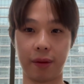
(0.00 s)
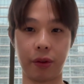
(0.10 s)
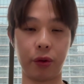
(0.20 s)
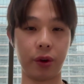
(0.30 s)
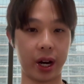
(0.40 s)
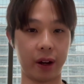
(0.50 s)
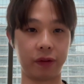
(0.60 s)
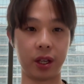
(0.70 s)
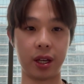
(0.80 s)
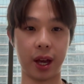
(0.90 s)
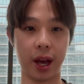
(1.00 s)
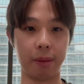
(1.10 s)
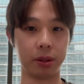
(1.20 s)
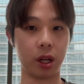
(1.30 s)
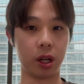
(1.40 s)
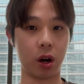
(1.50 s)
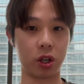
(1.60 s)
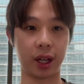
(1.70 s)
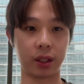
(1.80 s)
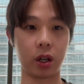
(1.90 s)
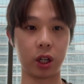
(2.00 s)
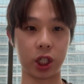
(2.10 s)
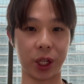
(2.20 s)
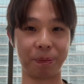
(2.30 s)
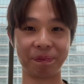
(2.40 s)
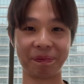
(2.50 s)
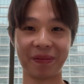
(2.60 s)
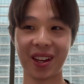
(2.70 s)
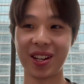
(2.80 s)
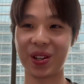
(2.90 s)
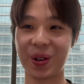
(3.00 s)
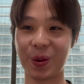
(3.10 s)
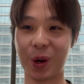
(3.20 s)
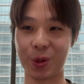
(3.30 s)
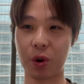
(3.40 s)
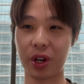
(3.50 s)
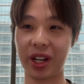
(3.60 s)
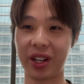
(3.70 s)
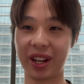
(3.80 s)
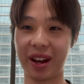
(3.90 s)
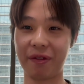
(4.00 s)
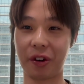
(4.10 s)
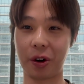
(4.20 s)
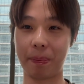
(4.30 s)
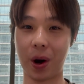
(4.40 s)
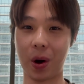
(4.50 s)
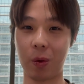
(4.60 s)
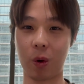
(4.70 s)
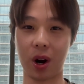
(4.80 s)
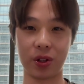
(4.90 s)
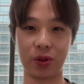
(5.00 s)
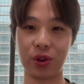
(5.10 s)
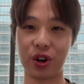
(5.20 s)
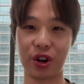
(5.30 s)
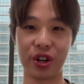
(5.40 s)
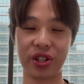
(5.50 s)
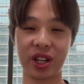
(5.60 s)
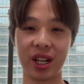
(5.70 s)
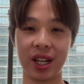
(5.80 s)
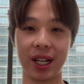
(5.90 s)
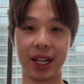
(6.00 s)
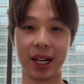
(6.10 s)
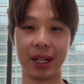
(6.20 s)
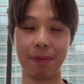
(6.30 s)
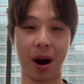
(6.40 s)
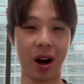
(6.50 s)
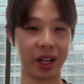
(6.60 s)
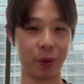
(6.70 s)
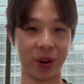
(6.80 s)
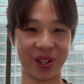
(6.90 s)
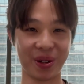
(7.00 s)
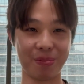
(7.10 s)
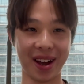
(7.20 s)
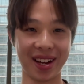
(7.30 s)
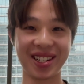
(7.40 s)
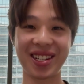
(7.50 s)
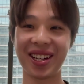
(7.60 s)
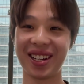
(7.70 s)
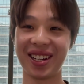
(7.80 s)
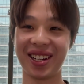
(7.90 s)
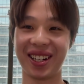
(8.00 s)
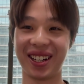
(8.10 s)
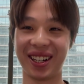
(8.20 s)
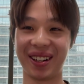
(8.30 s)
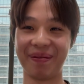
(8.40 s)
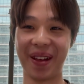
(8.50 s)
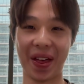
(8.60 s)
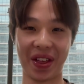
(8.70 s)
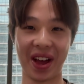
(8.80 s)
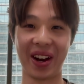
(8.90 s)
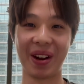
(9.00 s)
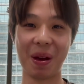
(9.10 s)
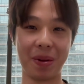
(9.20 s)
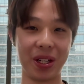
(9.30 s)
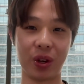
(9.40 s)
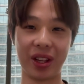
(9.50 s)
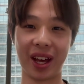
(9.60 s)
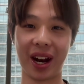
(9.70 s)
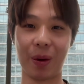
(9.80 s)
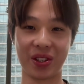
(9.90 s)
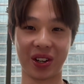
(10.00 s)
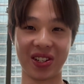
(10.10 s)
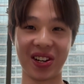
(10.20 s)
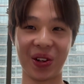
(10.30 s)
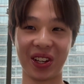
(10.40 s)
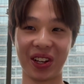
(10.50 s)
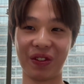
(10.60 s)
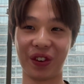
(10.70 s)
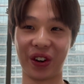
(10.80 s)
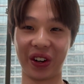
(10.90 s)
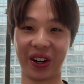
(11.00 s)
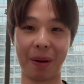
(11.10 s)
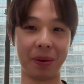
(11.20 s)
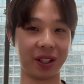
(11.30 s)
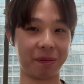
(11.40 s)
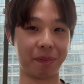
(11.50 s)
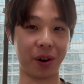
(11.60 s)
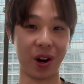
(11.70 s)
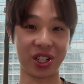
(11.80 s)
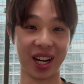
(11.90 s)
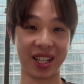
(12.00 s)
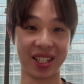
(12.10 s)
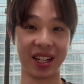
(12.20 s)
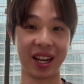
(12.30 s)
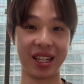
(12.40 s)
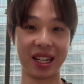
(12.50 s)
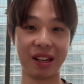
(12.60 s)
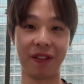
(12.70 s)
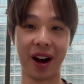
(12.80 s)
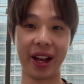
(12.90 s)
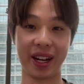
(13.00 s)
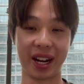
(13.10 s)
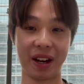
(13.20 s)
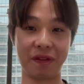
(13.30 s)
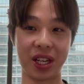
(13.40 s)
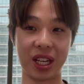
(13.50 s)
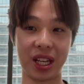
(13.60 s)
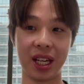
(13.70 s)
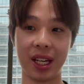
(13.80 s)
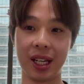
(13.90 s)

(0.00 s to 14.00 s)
through NFT and blockchain technology. So I was working on that for about 1 or 2 years. The market wasn't the best. And then in between that, I was consulting for a couple of projects in DeFi and NFT.